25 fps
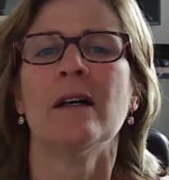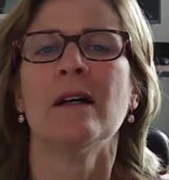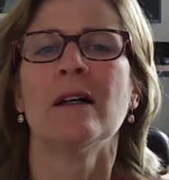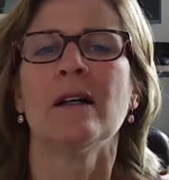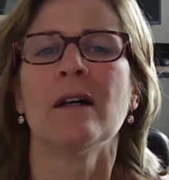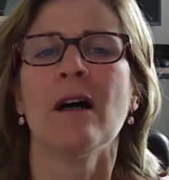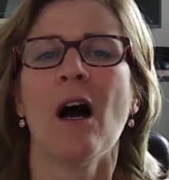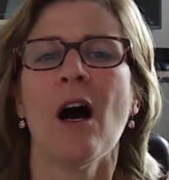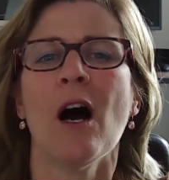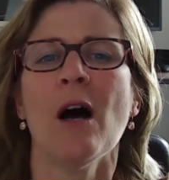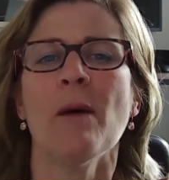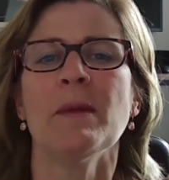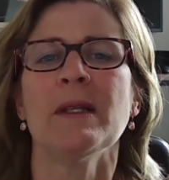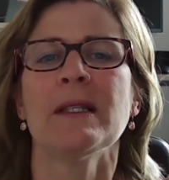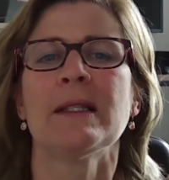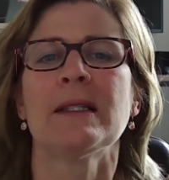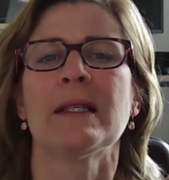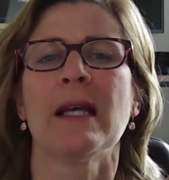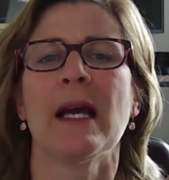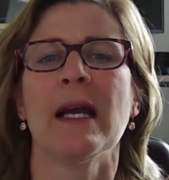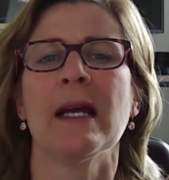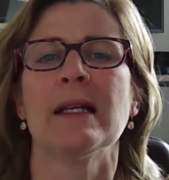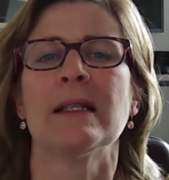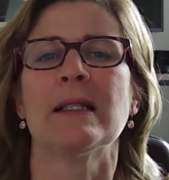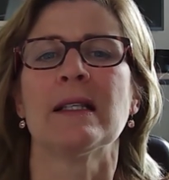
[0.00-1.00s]
Common
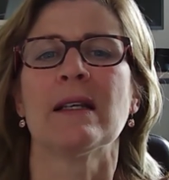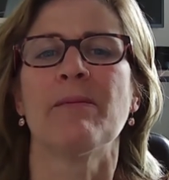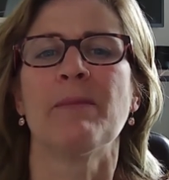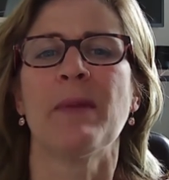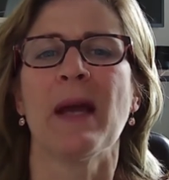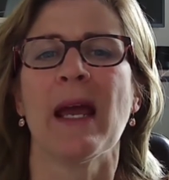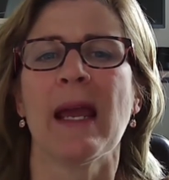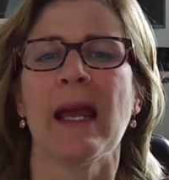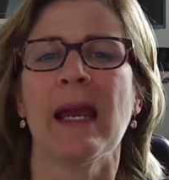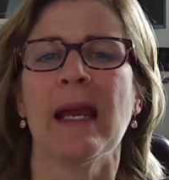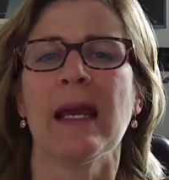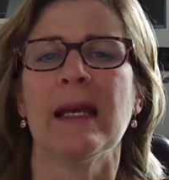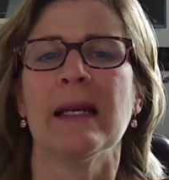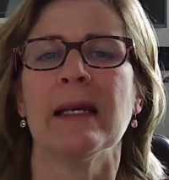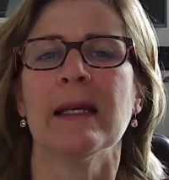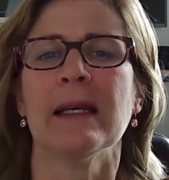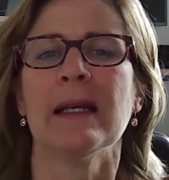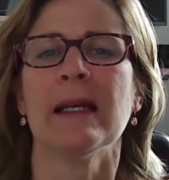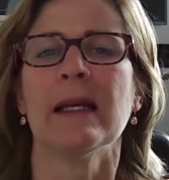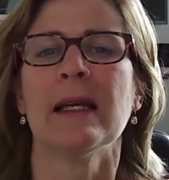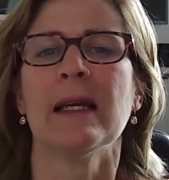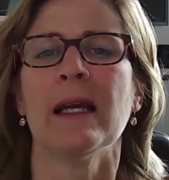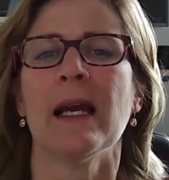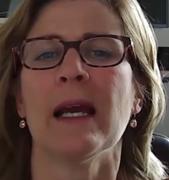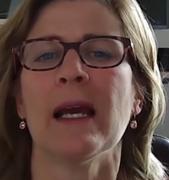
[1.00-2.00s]
sites of pain
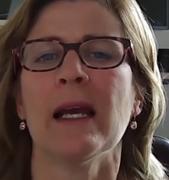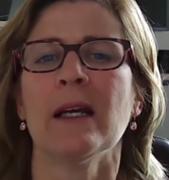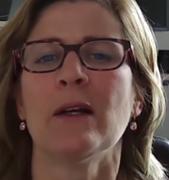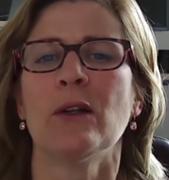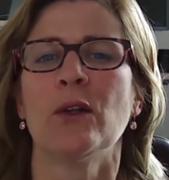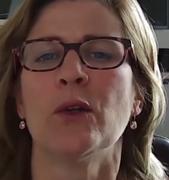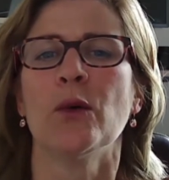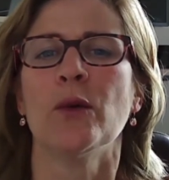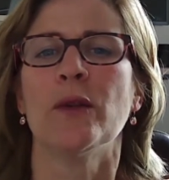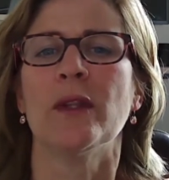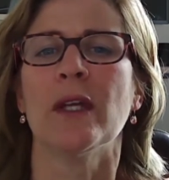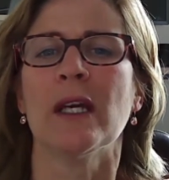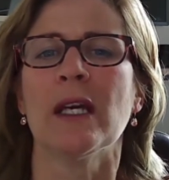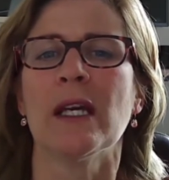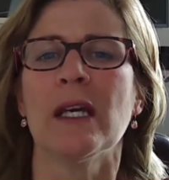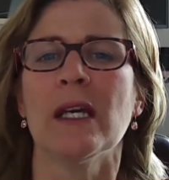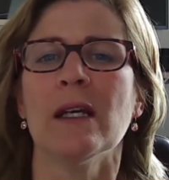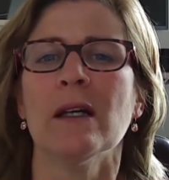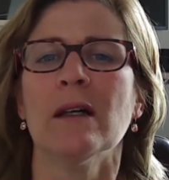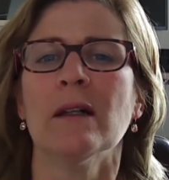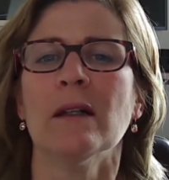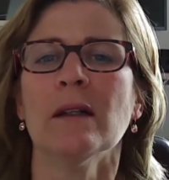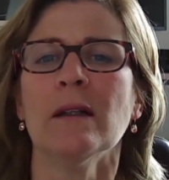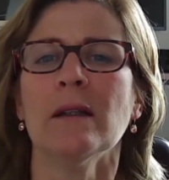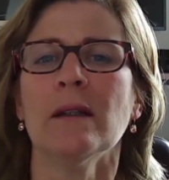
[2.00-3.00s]
include the
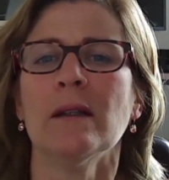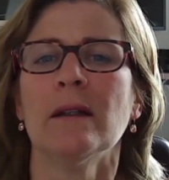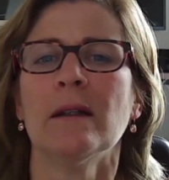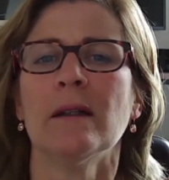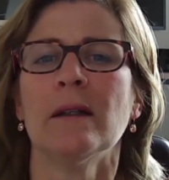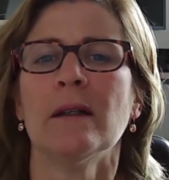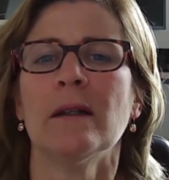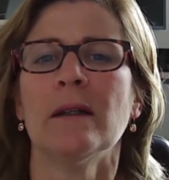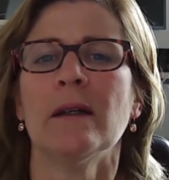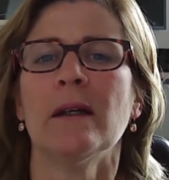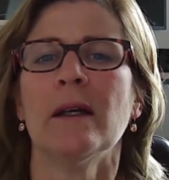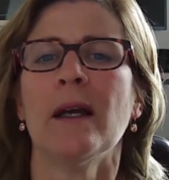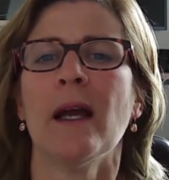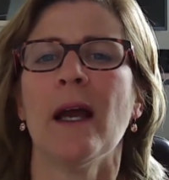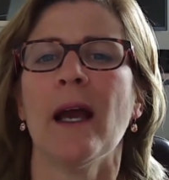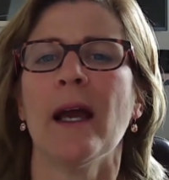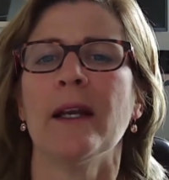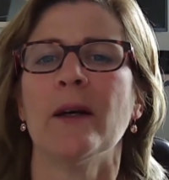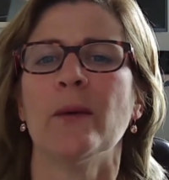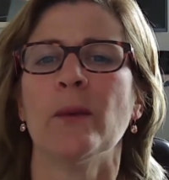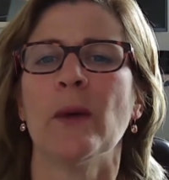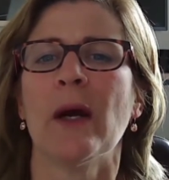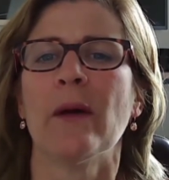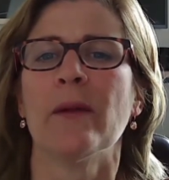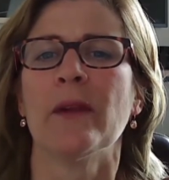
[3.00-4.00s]
heel and
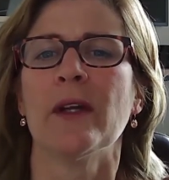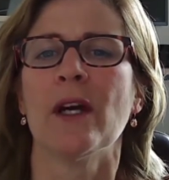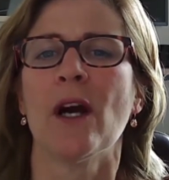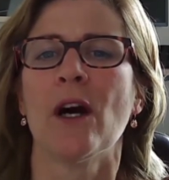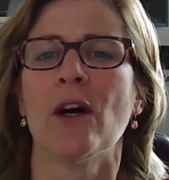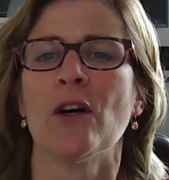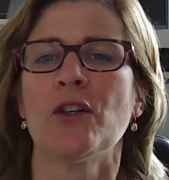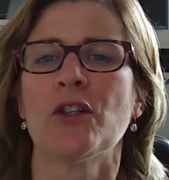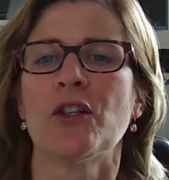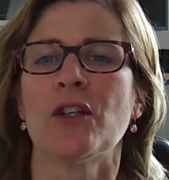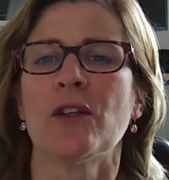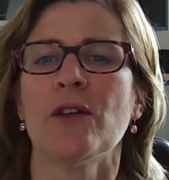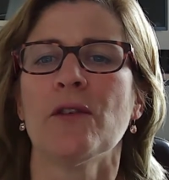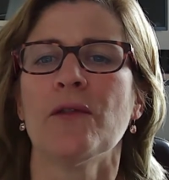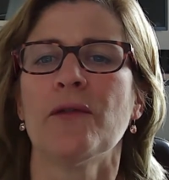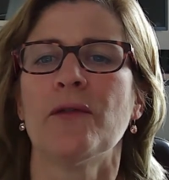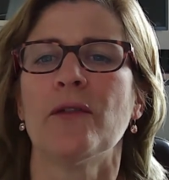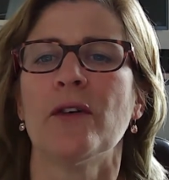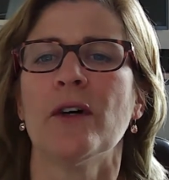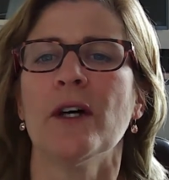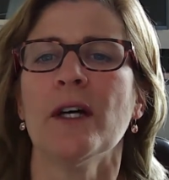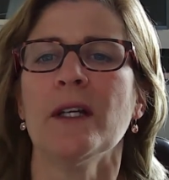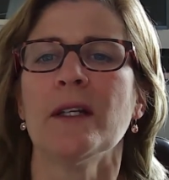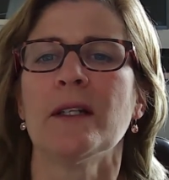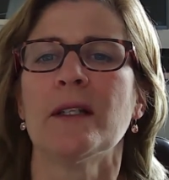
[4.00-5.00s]
around the arch of the
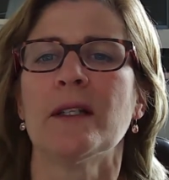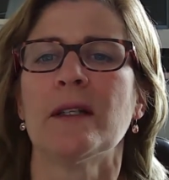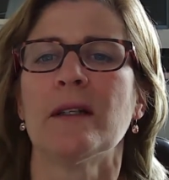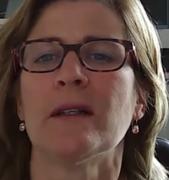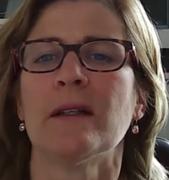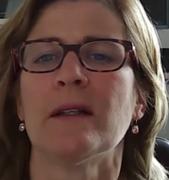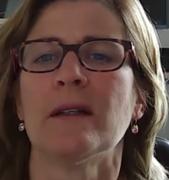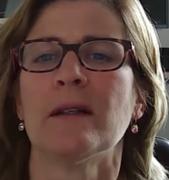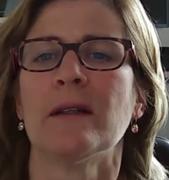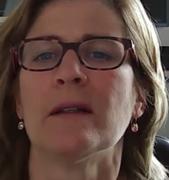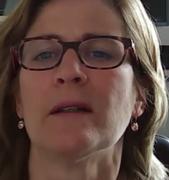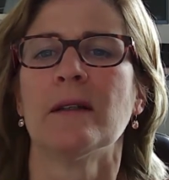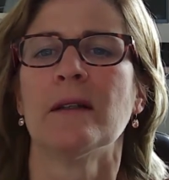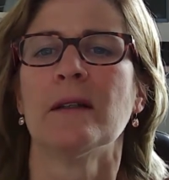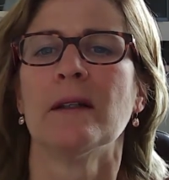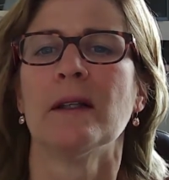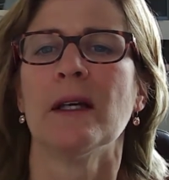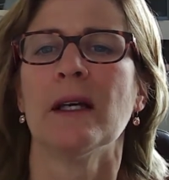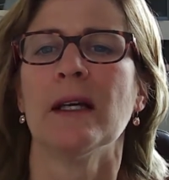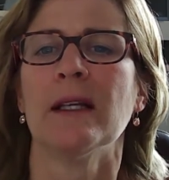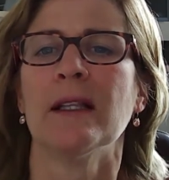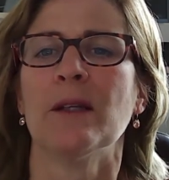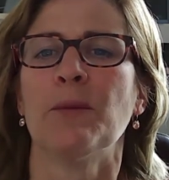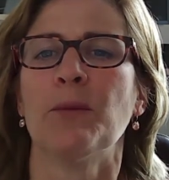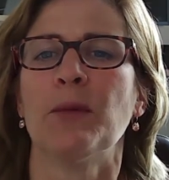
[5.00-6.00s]
foot,
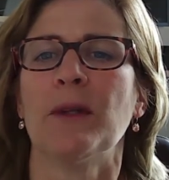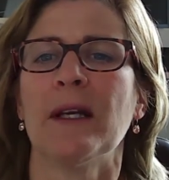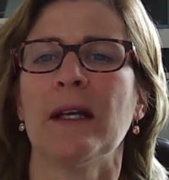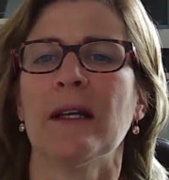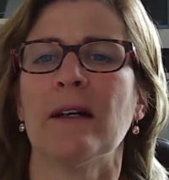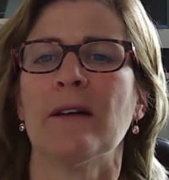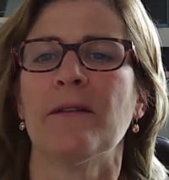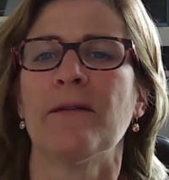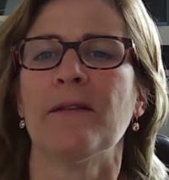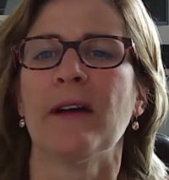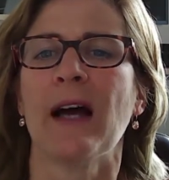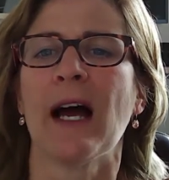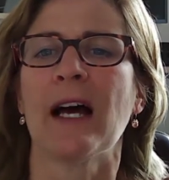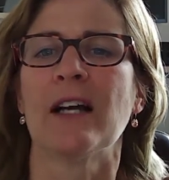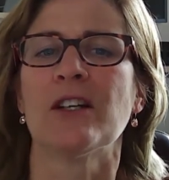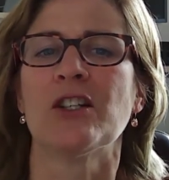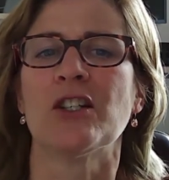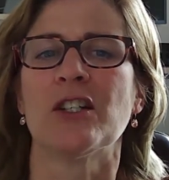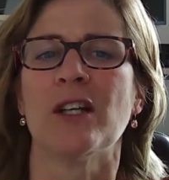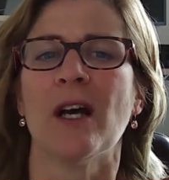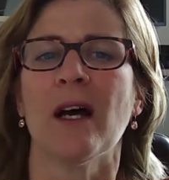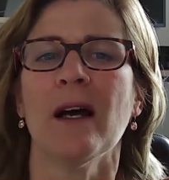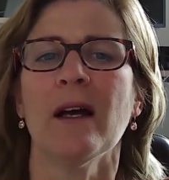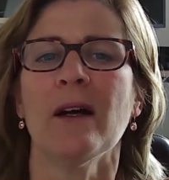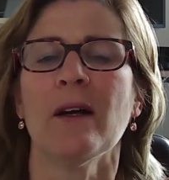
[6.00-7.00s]
in the plantar
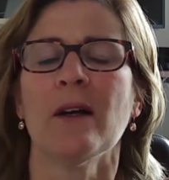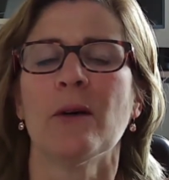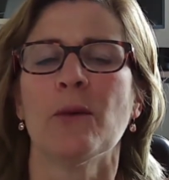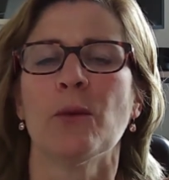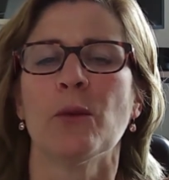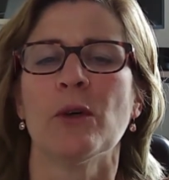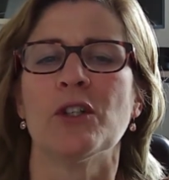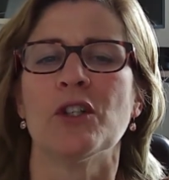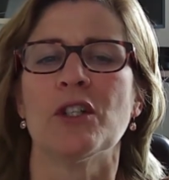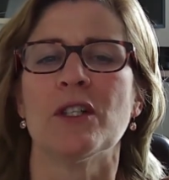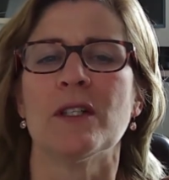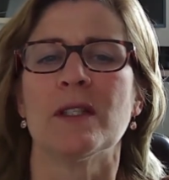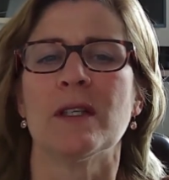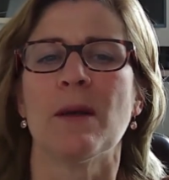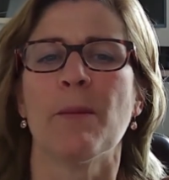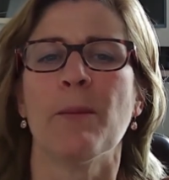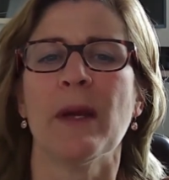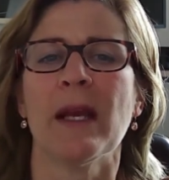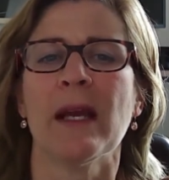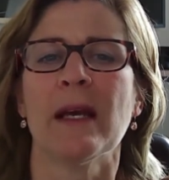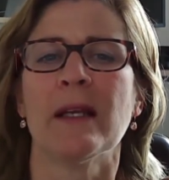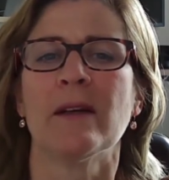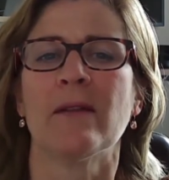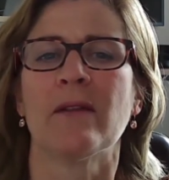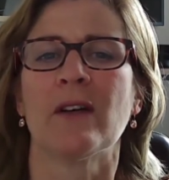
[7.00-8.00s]
fascia, which is a
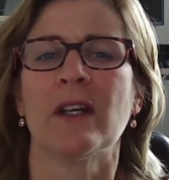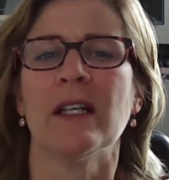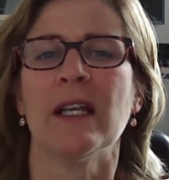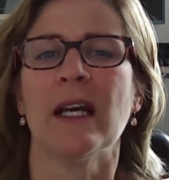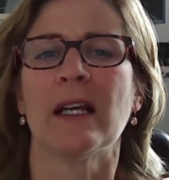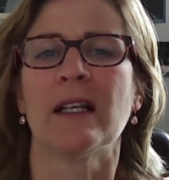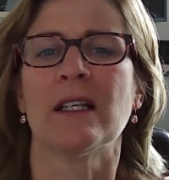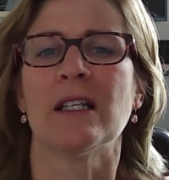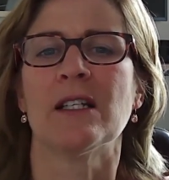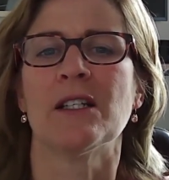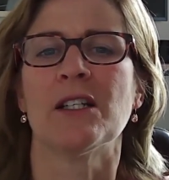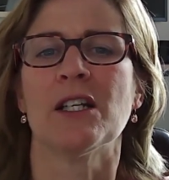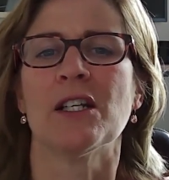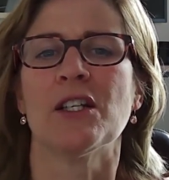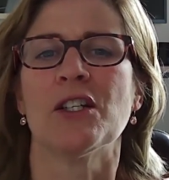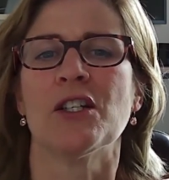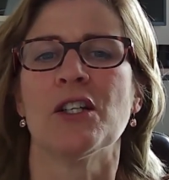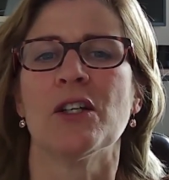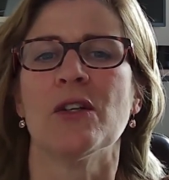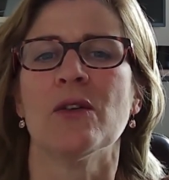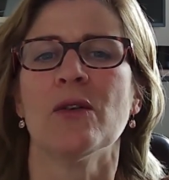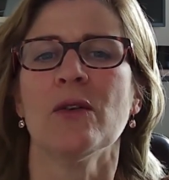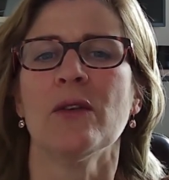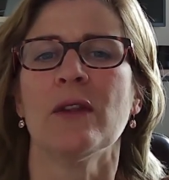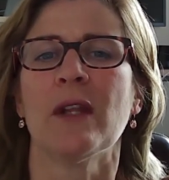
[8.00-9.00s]
band of connective
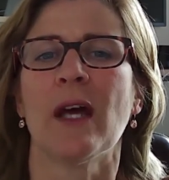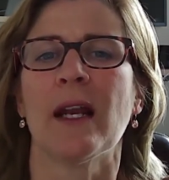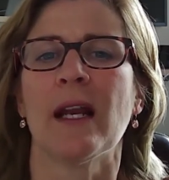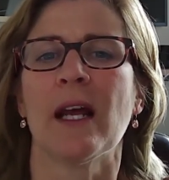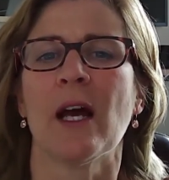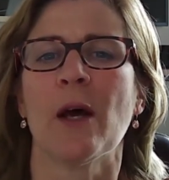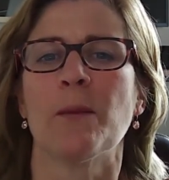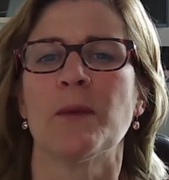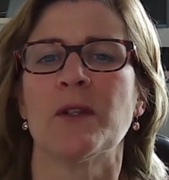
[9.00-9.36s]
tissue that helps